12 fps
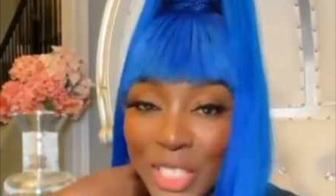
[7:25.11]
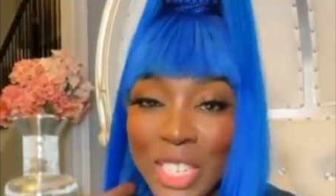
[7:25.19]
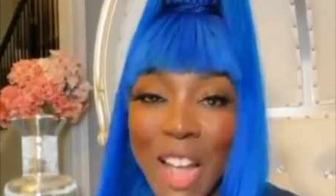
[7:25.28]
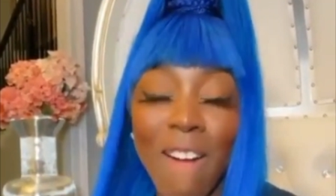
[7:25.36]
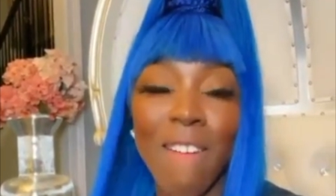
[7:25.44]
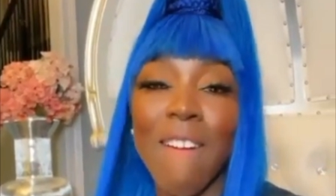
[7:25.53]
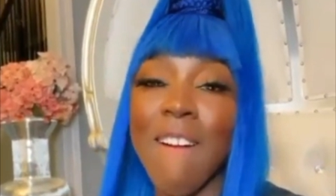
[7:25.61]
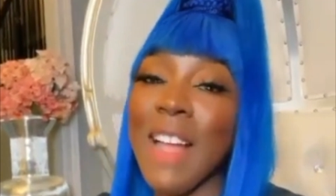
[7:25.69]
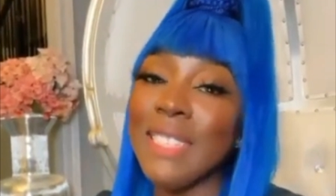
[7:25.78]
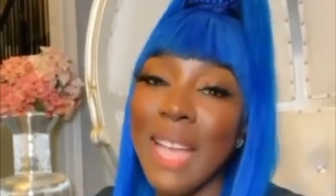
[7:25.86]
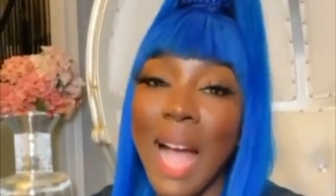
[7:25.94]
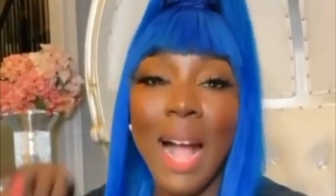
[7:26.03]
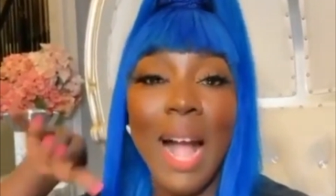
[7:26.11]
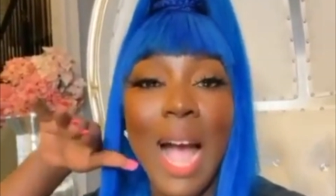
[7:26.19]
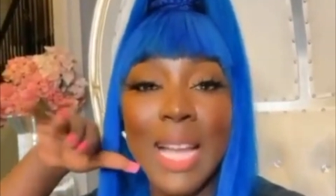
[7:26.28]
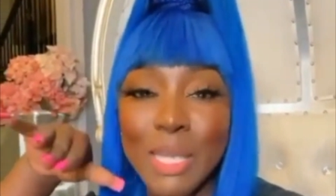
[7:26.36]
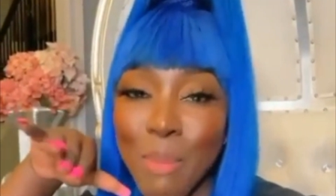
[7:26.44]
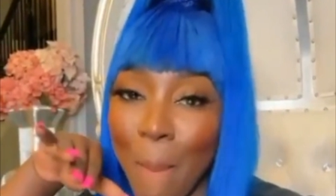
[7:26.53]
And if it's your first time
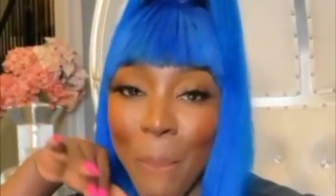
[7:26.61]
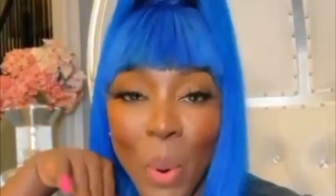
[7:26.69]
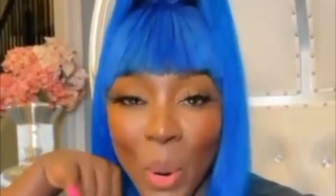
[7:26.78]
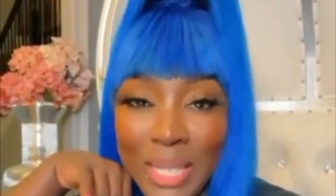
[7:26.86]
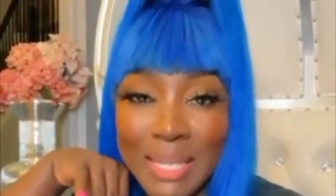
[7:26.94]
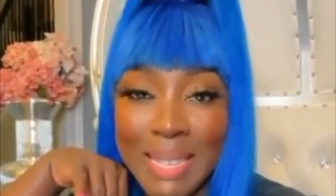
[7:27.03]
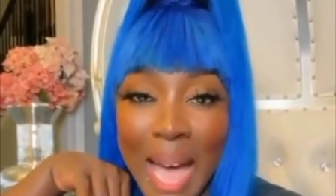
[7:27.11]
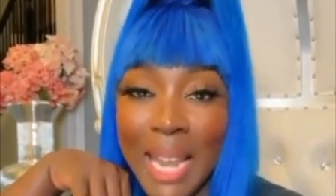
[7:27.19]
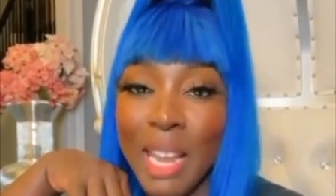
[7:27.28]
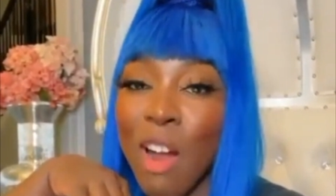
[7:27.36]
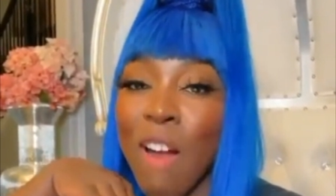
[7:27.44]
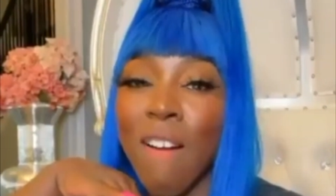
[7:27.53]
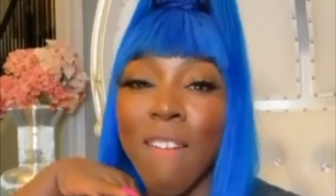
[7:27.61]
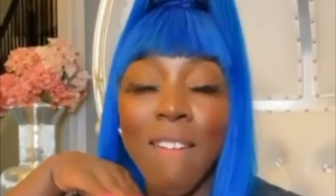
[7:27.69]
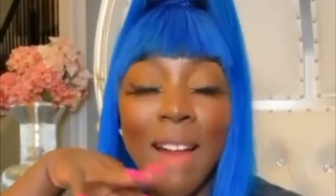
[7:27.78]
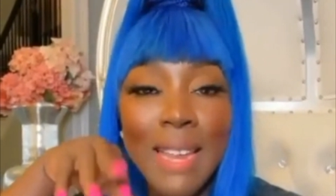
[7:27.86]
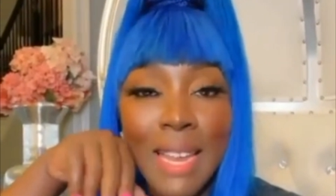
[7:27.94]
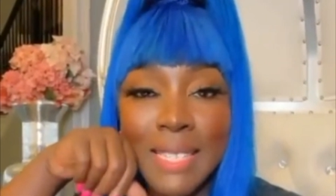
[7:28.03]
on this channel and you like this video,
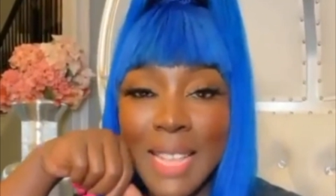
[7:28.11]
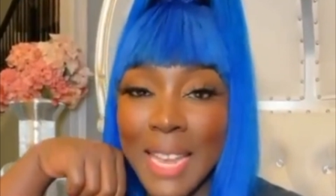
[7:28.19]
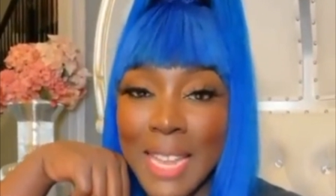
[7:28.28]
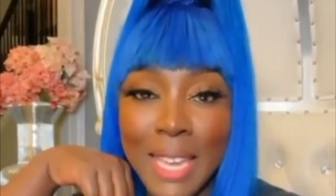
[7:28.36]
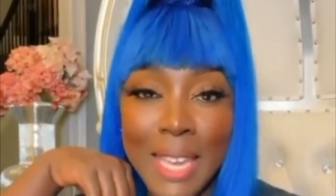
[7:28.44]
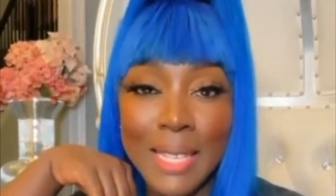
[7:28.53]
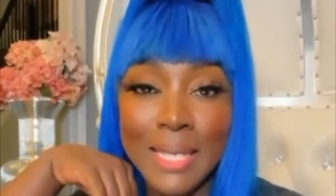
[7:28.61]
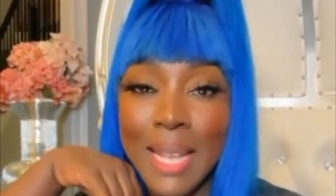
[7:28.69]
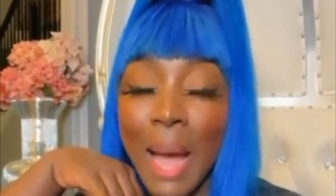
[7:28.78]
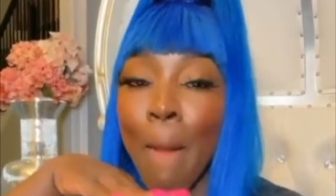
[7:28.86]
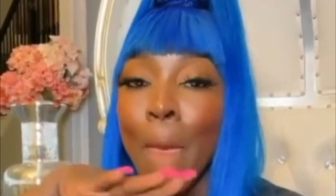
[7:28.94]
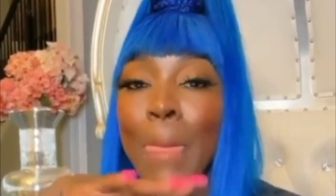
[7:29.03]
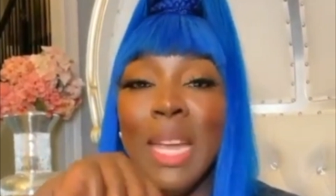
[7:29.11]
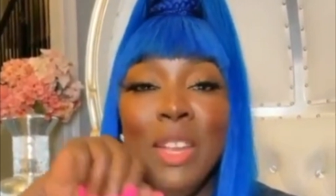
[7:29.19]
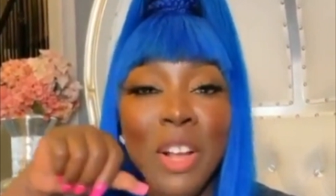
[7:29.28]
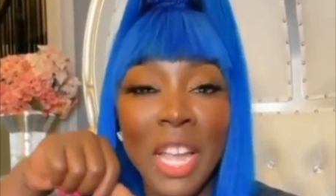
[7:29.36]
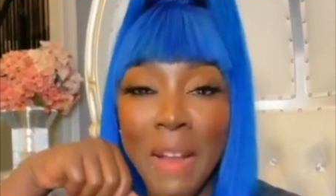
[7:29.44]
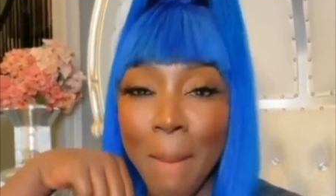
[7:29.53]
please go ahead and subscribe. To
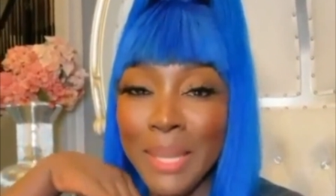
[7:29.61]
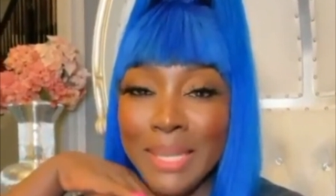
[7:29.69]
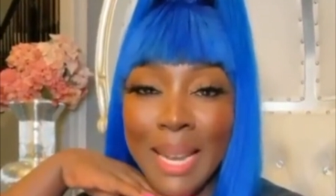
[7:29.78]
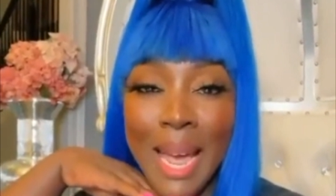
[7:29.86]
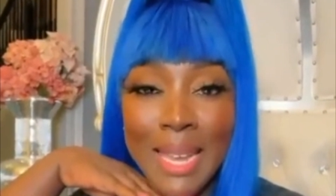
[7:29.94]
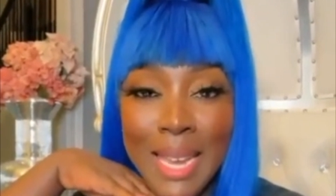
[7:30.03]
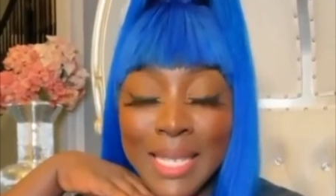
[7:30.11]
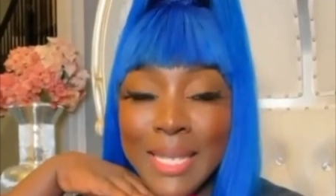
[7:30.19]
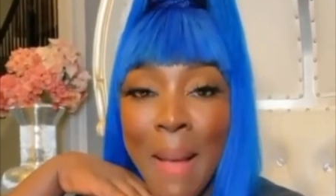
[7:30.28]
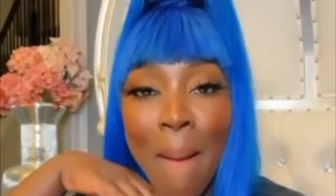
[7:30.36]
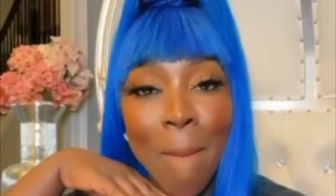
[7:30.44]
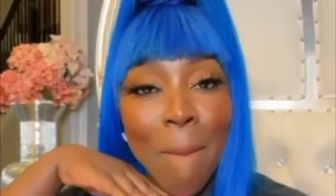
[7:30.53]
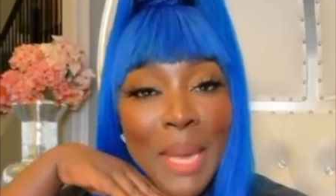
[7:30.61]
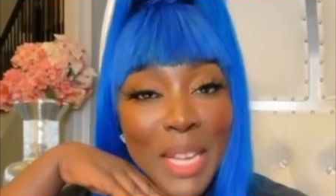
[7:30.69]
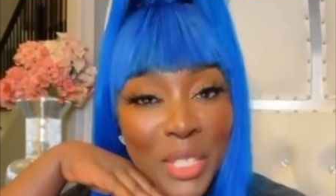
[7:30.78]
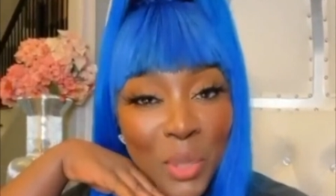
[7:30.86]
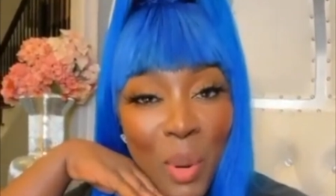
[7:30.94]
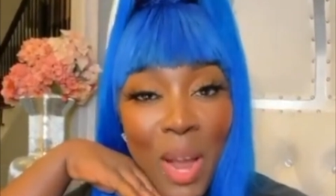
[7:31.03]
all my long-time subscribers,
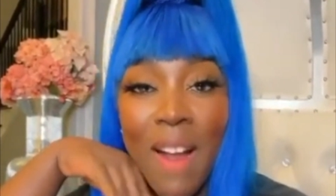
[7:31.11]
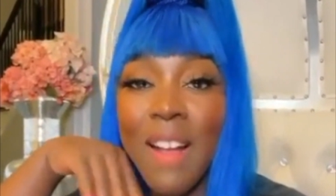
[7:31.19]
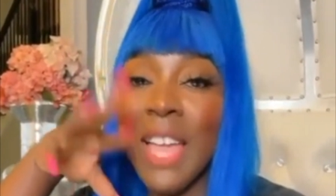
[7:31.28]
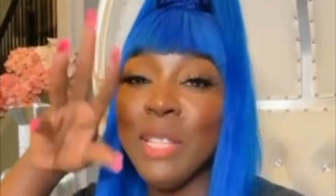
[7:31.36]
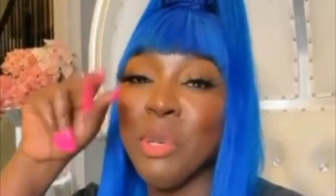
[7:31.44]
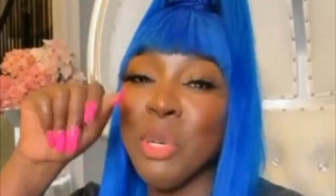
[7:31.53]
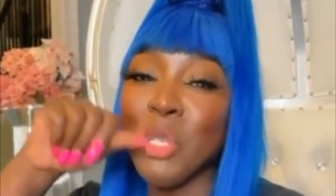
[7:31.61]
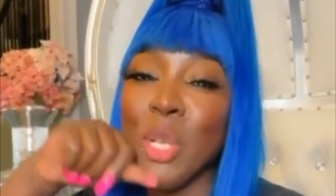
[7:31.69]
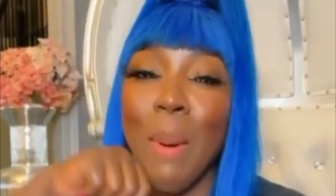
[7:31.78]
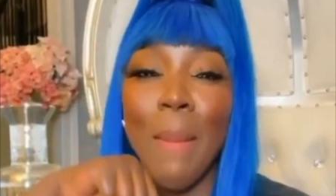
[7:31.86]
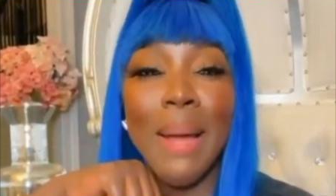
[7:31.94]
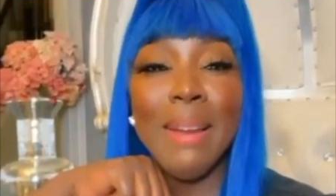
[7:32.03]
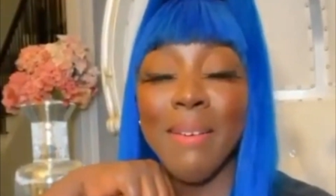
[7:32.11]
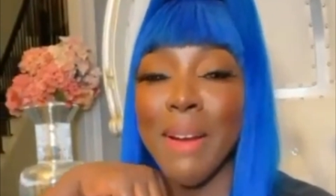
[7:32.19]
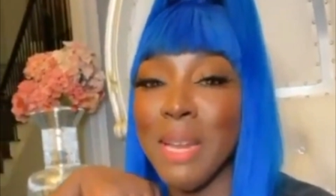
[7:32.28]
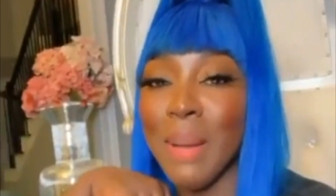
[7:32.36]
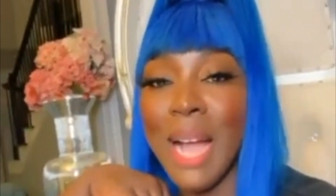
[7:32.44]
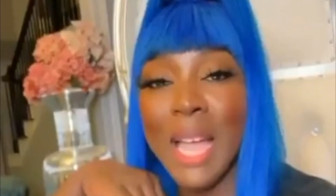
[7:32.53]
thank you for being here. Keep
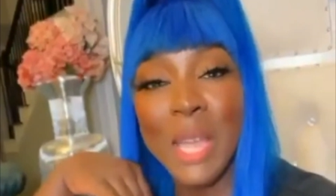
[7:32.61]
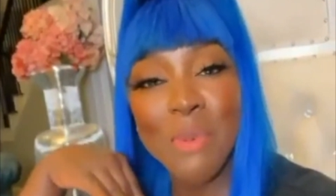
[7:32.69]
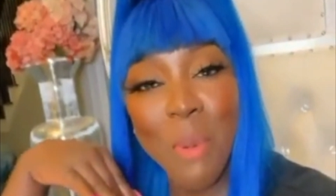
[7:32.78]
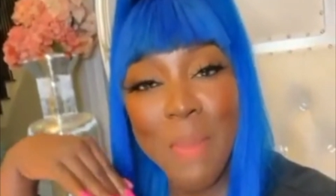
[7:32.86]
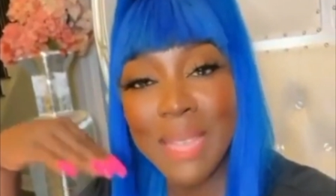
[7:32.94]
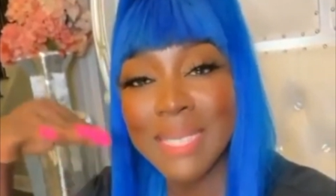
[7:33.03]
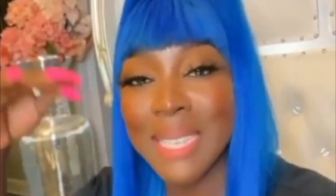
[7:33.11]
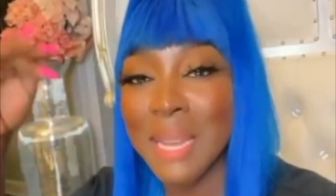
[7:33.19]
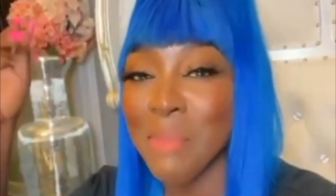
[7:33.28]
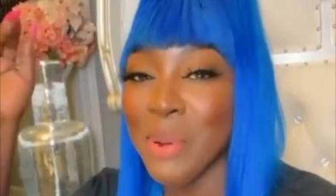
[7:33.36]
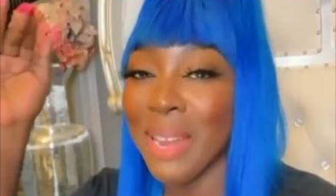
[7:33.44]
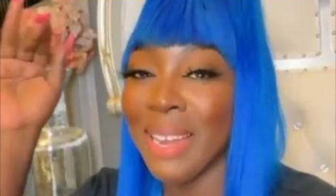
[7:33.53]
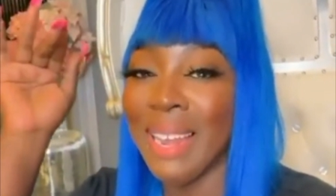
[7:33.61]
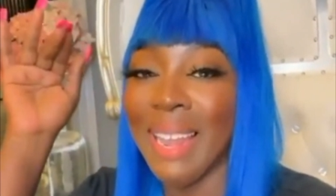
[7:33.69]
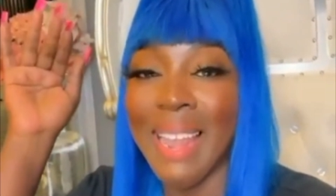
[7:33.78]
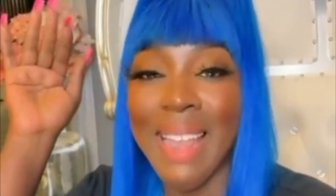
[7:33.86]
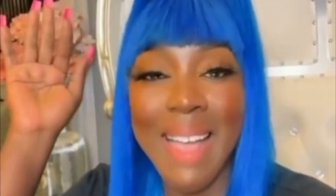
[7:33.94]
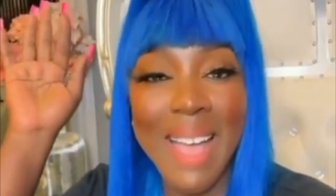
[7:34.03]
on liking, sharing, and
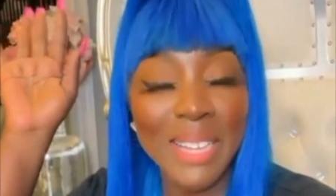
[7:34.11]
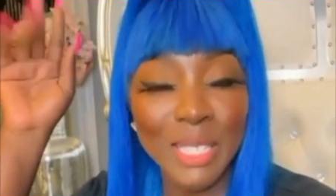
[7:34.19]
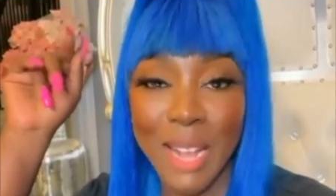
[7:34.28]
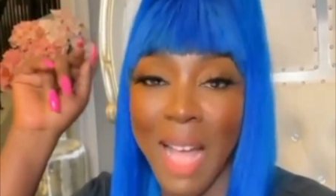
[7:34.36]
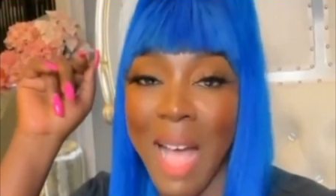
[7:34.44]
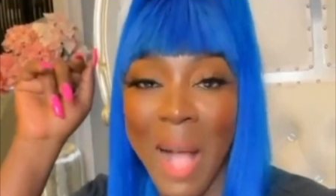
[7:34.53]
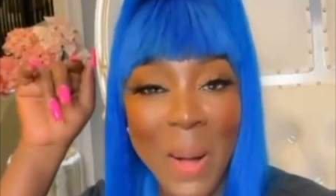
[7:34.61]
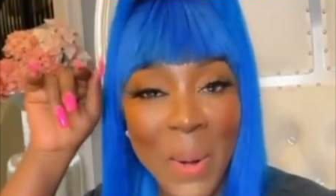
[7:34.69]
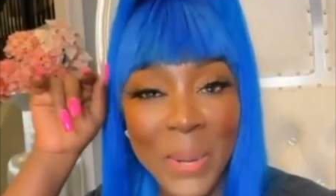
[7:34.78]
commenting.